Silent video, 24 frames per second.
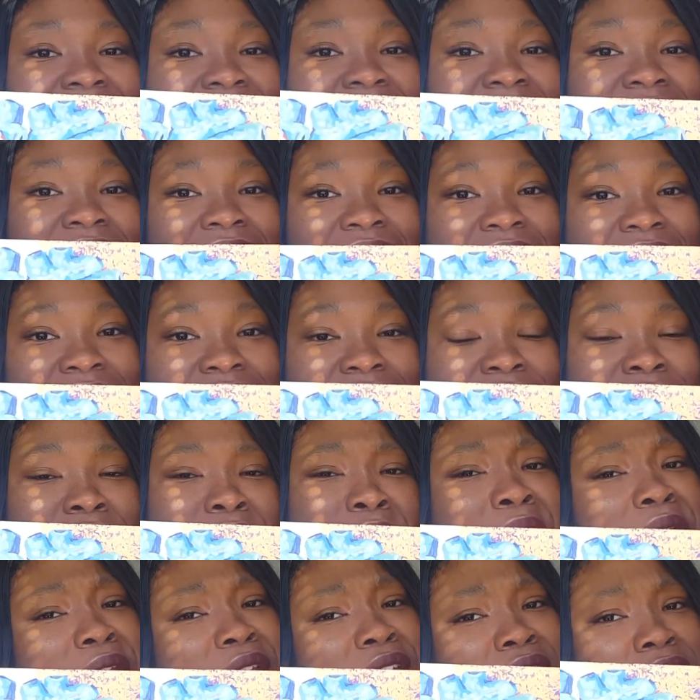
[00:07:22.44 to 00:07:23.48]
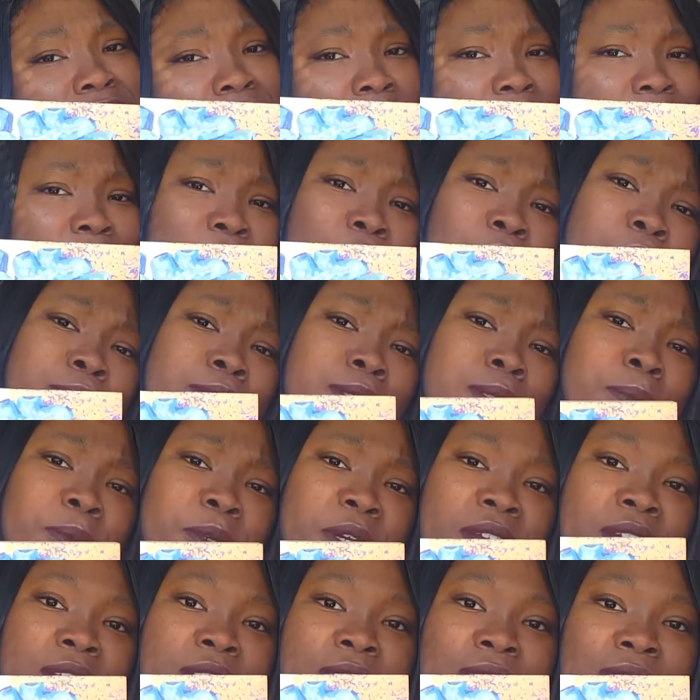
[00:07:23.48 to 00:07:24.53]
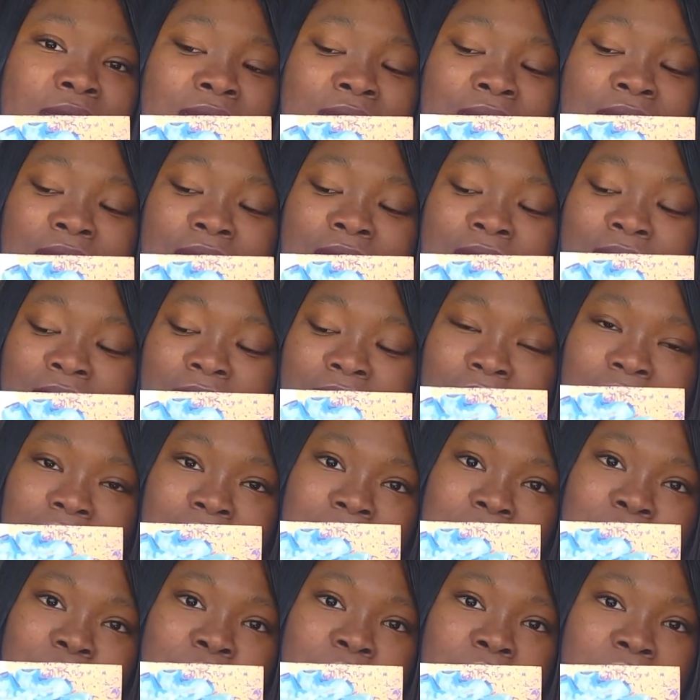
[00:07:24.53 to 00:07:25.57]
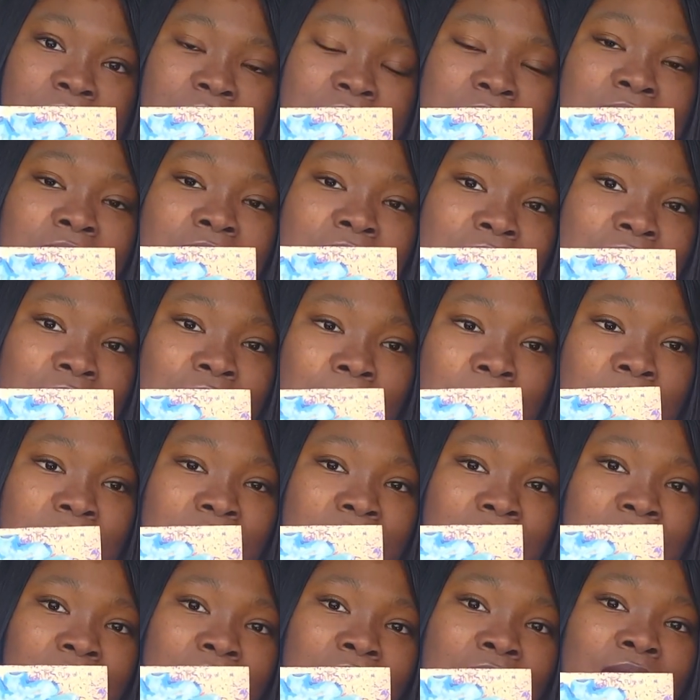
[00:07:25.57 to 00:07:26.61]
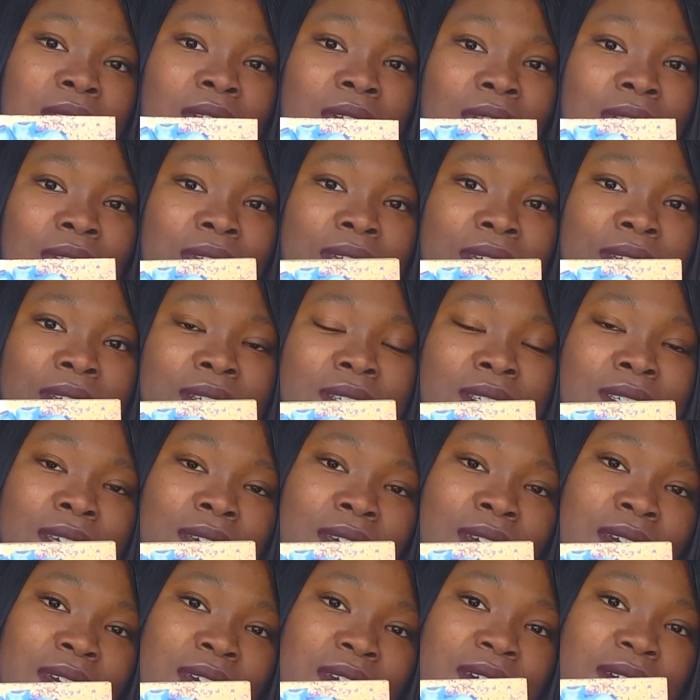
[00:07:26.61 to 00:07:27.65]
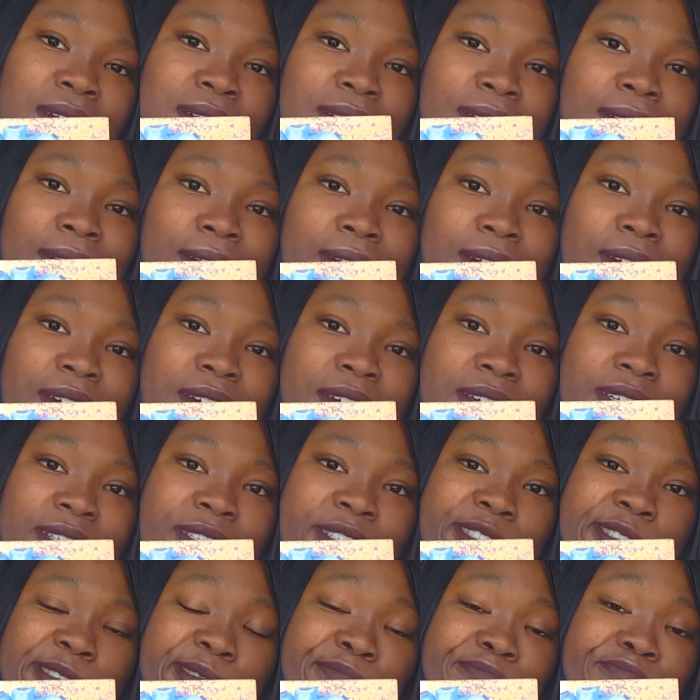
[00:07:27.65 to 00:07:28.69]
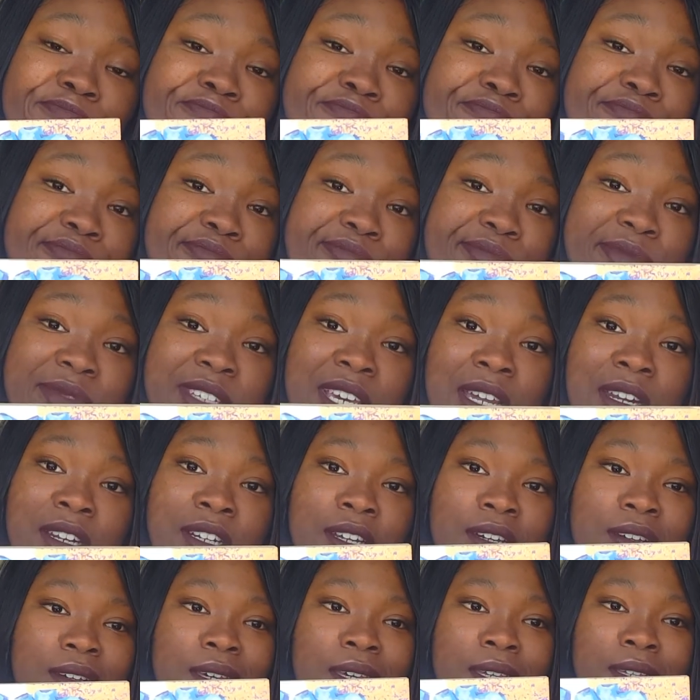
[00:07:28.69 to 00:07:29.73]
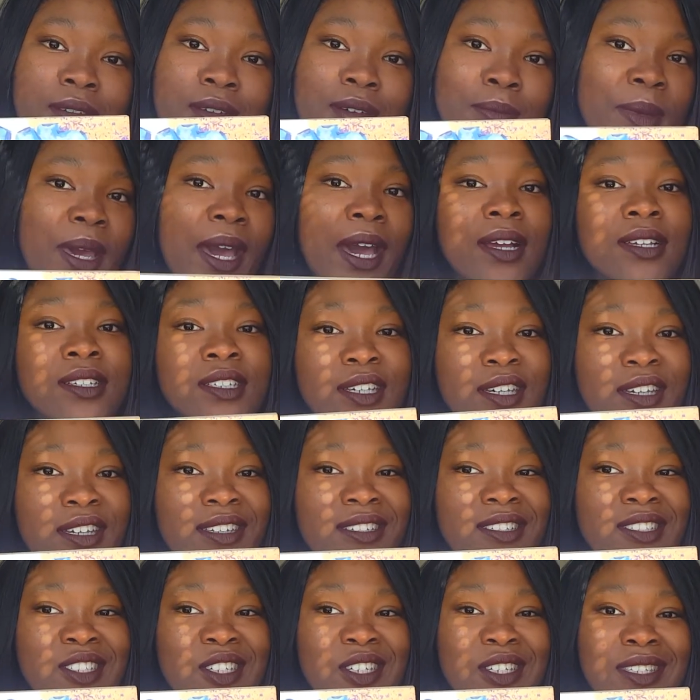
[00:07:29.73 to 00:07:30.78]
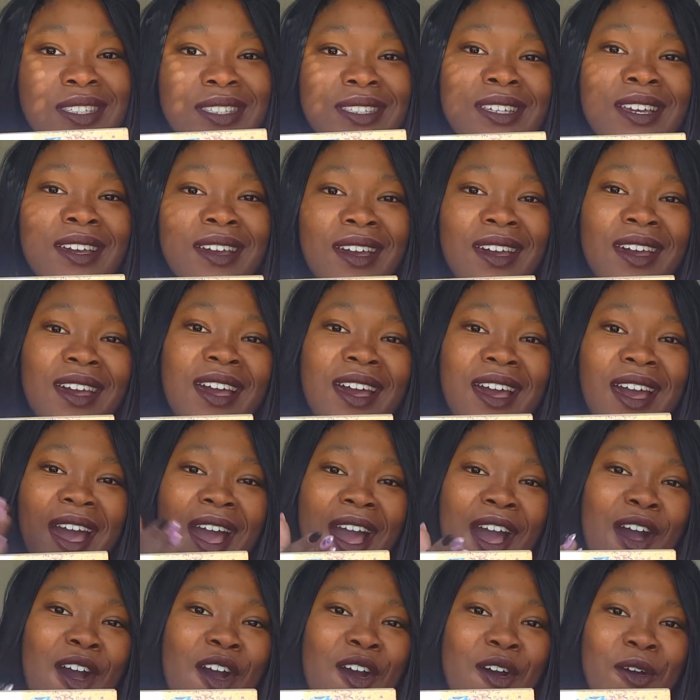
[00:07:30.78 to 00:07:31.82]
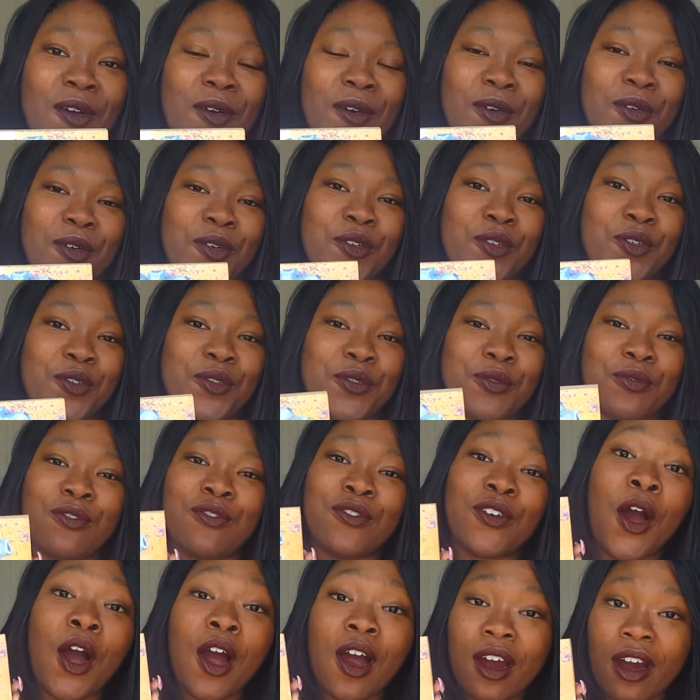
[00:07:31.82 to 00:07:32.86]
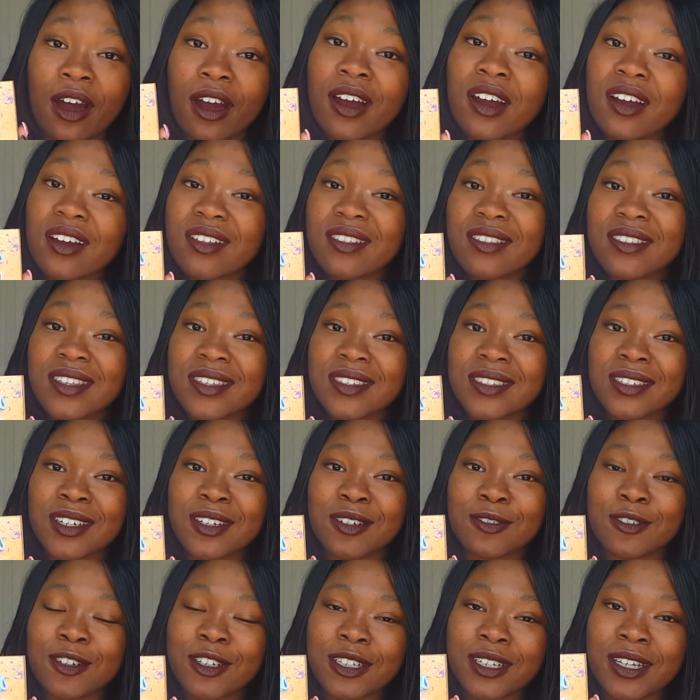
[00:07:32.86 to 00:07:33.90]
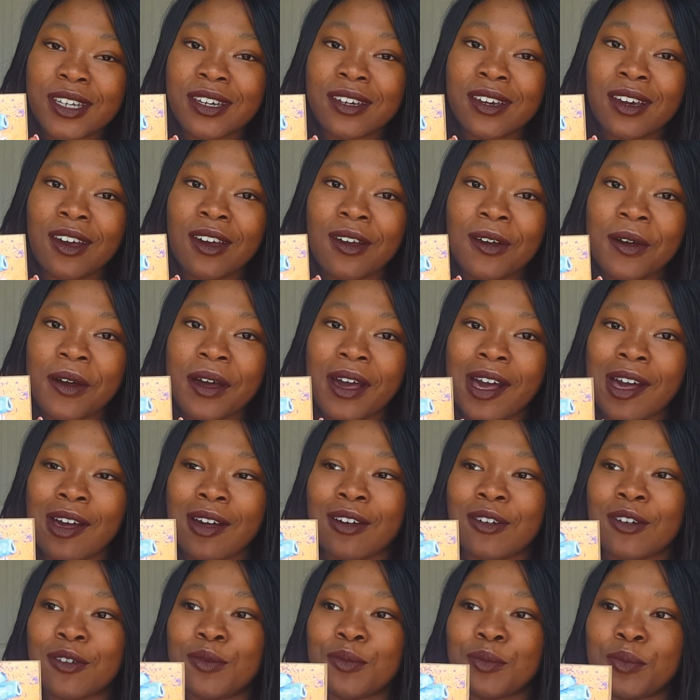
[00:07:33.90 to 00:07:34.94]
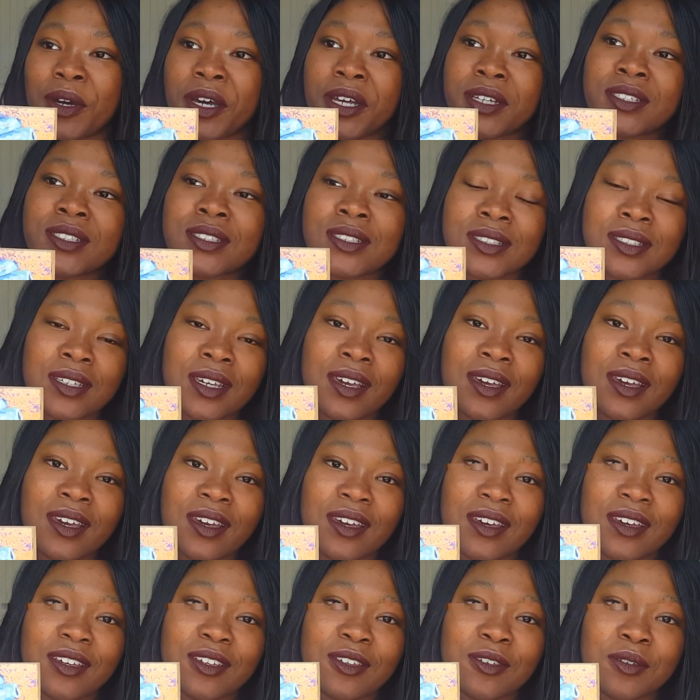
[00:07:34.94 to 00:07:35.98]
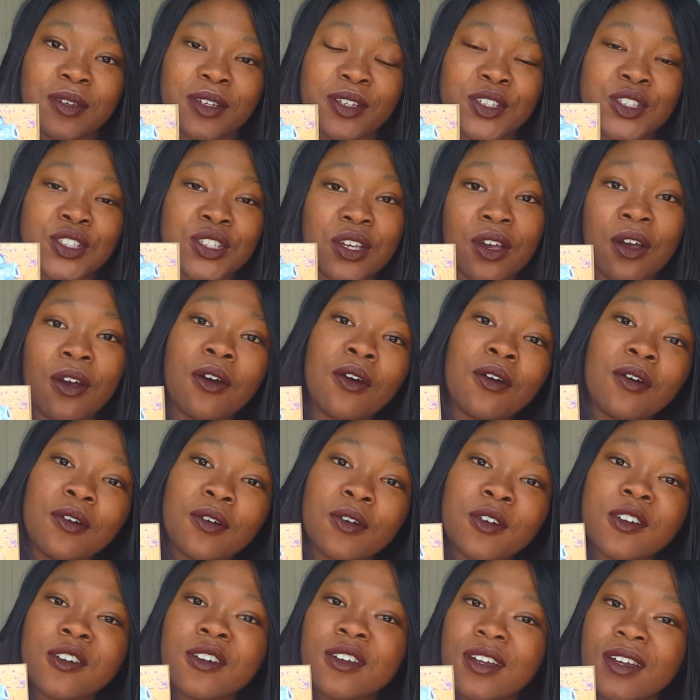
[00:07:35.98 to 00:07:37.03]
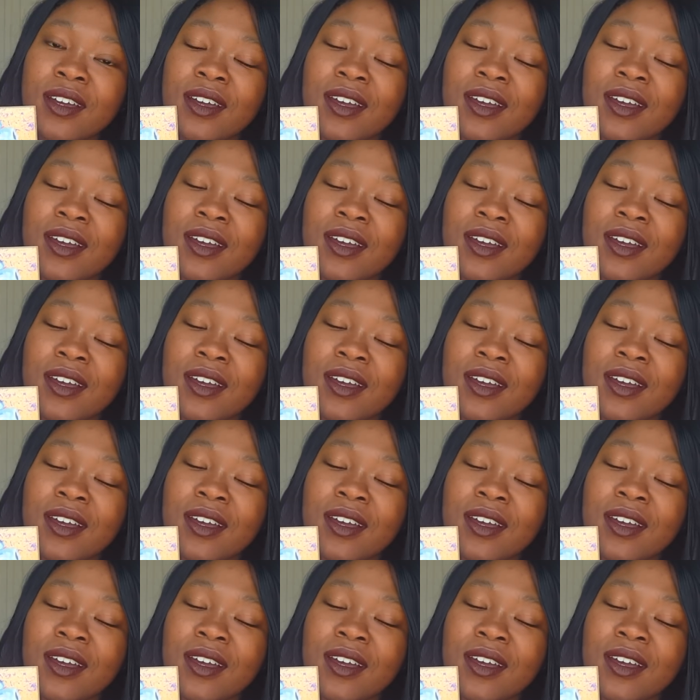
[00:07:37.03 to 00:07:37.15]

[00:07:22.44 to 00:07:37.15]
is really starting to go somewhere, and it could really say something, and I don't know, can you imagine just how far this could really go, how much you could show